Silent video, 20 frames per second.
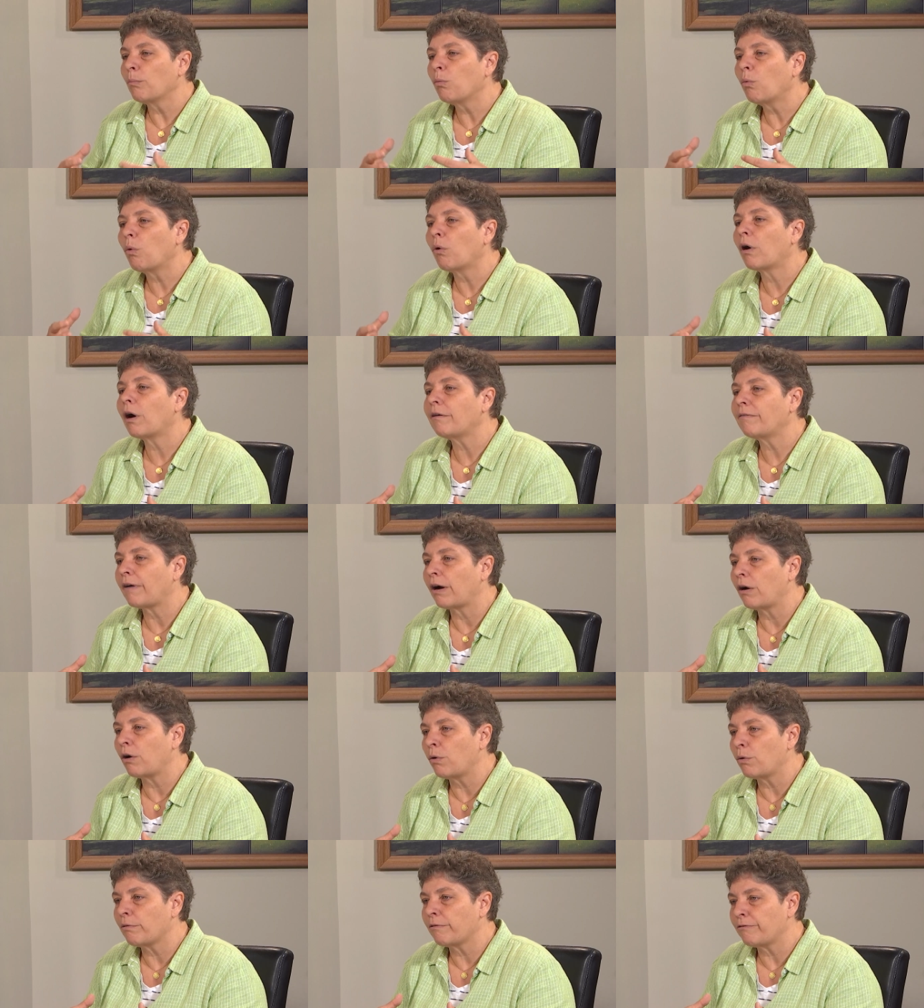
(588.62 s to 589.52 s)
more of
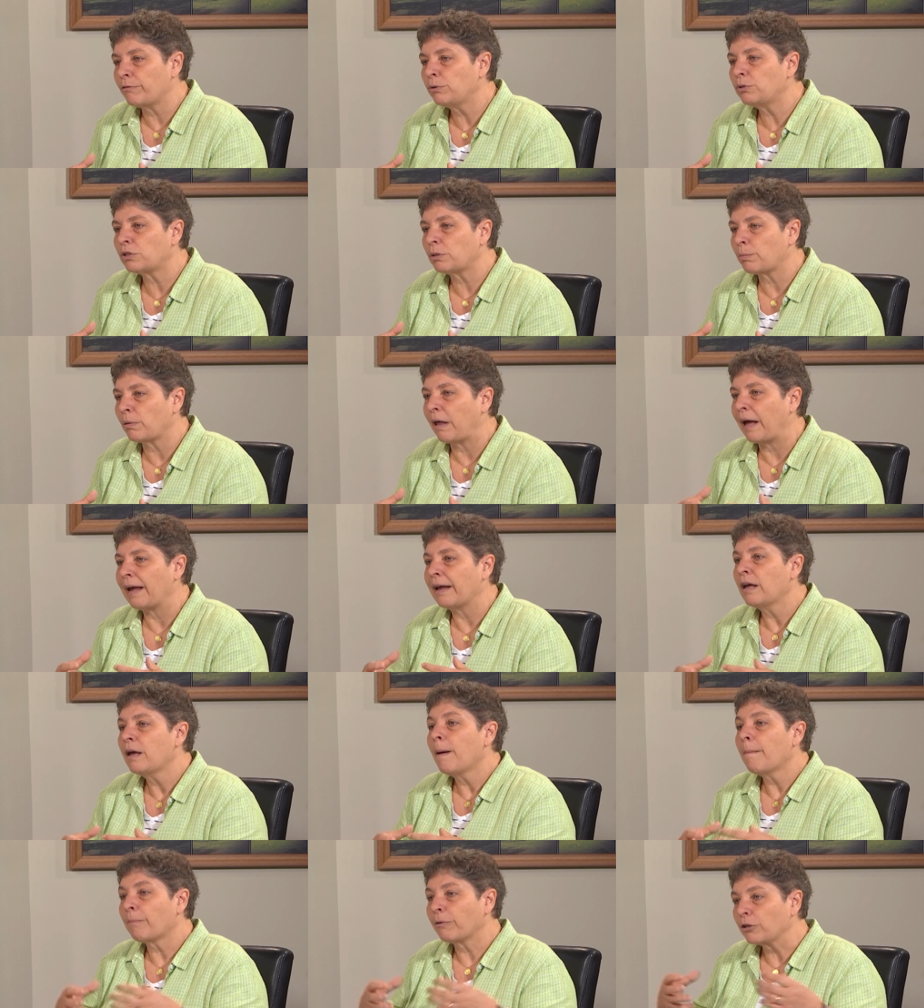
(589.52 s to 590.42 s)
our own food supply,
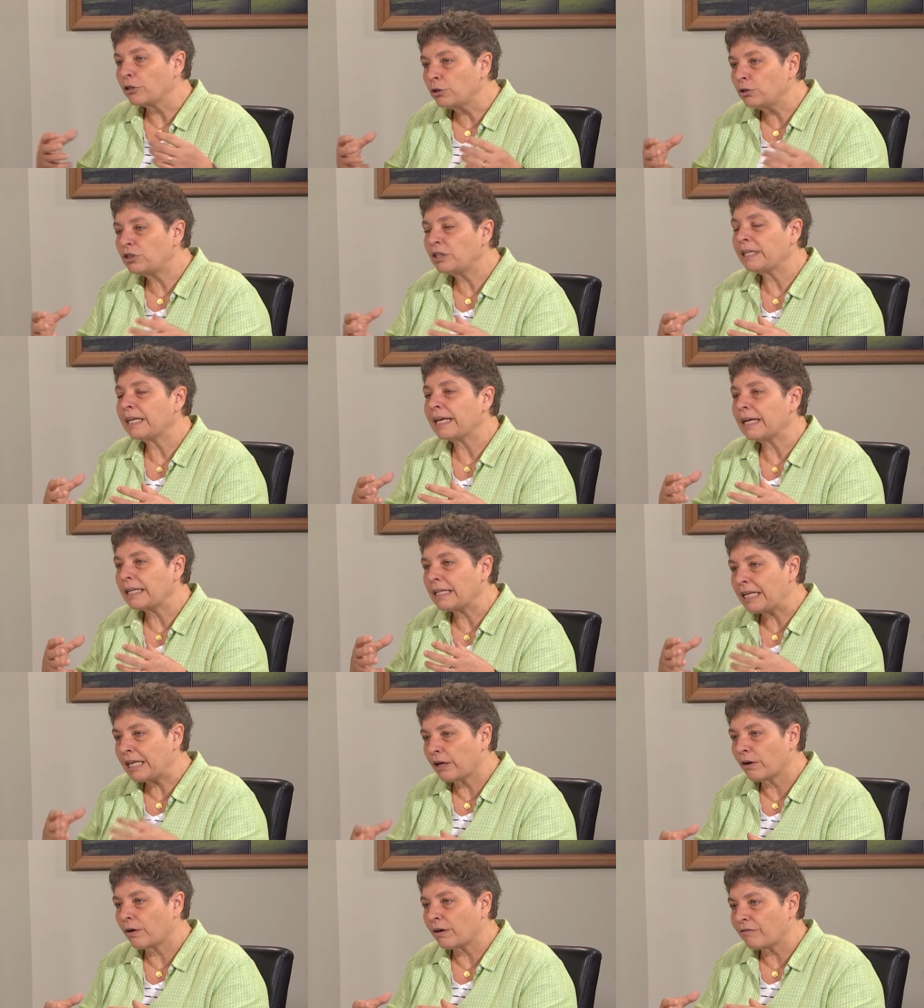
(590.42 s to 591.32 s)
producing it
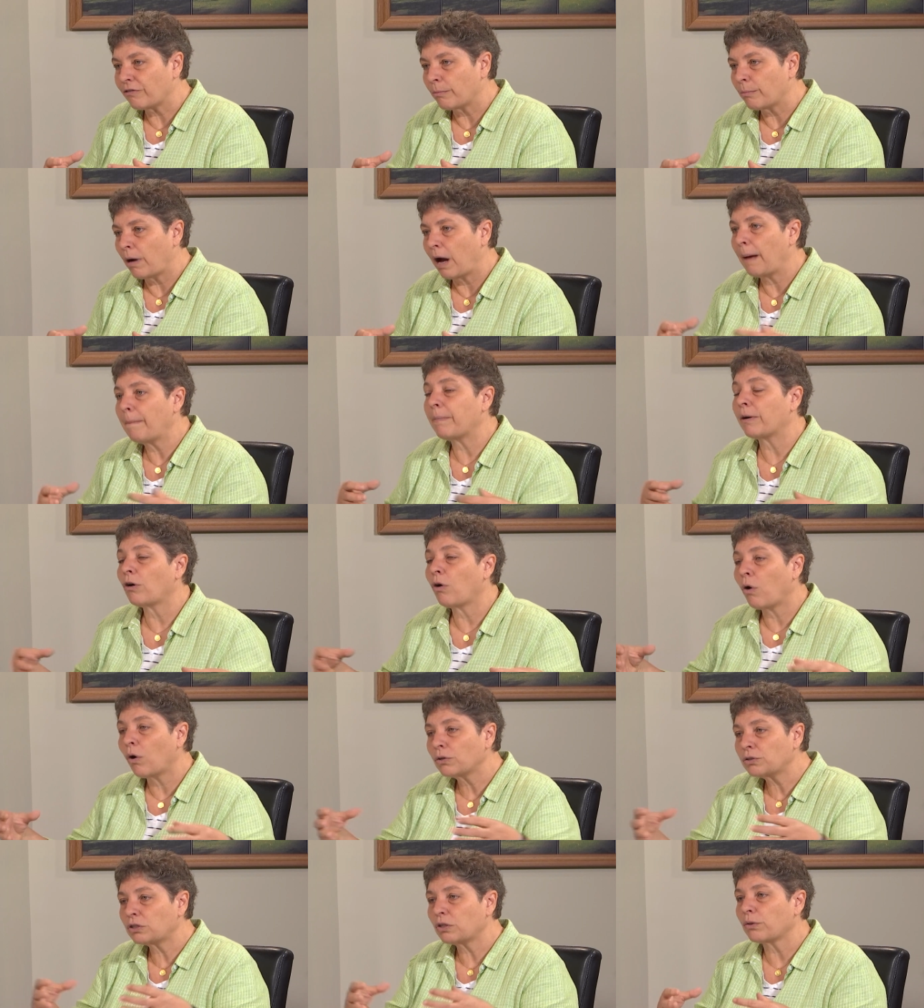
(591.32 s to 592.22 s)
here in Vermont, but
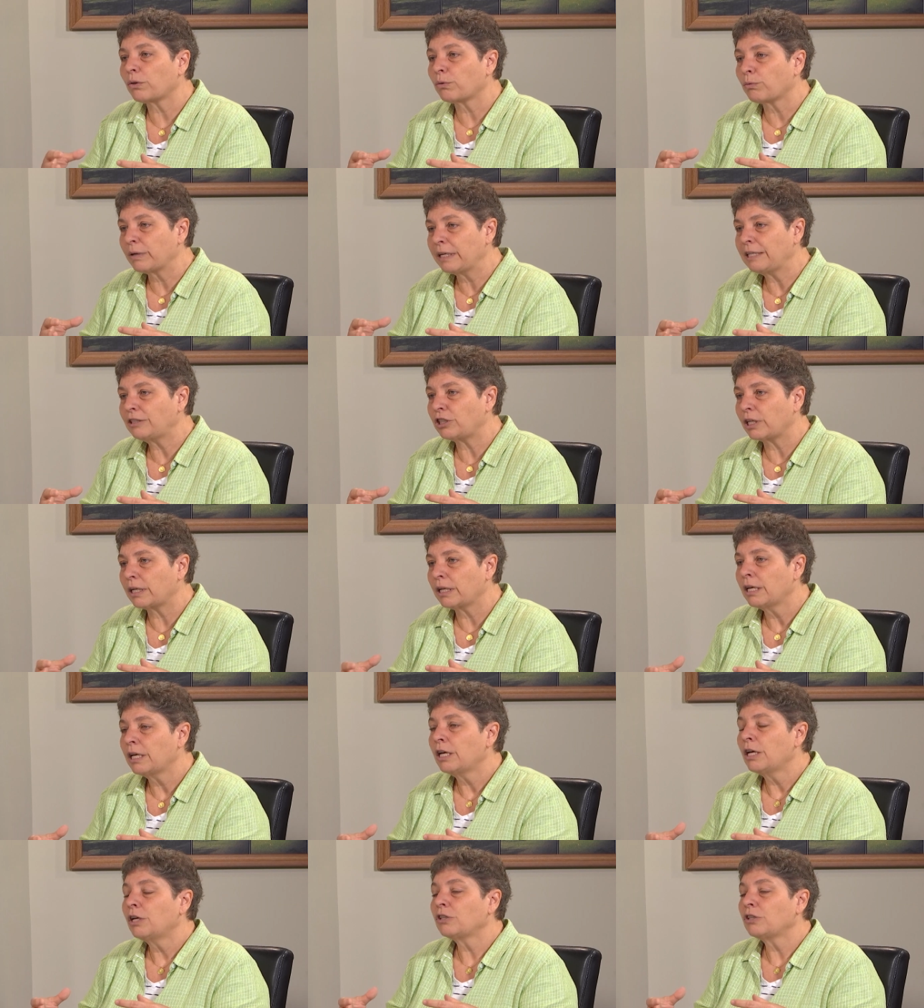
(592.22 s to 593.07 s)
also the region,